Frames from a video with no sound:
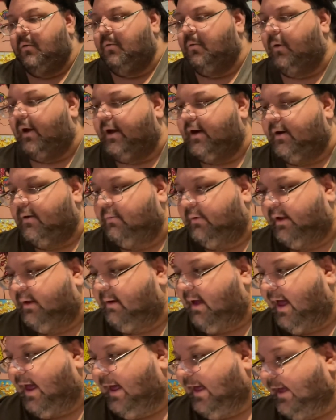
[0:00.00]
what we
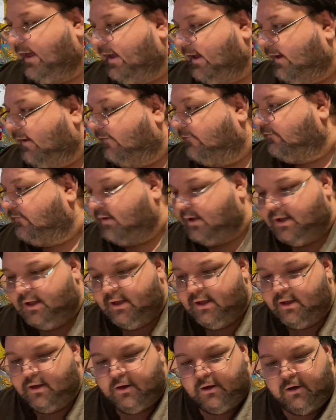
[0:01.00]
have
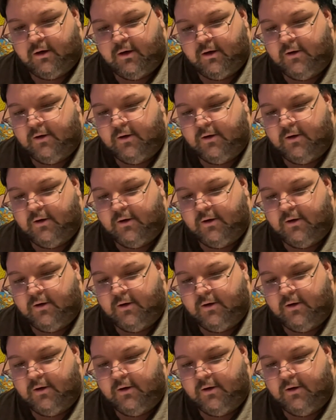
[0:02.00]
here.